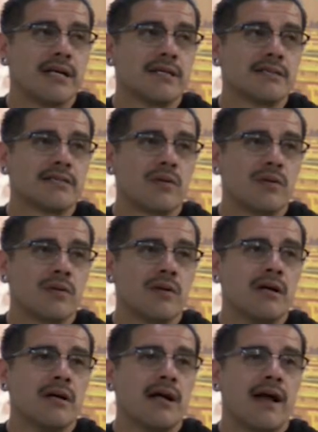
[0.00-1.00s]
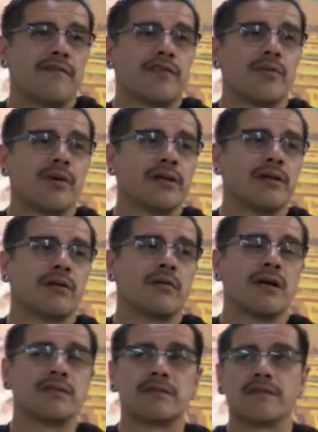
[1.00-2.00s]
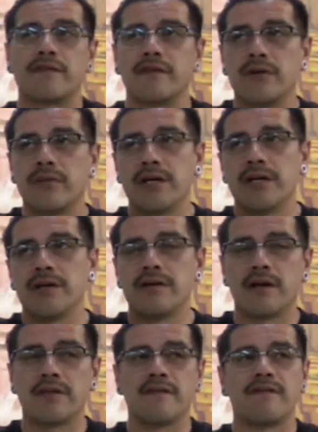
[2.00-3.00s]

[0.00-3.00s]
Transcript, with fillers: And so after running across the freeway here on the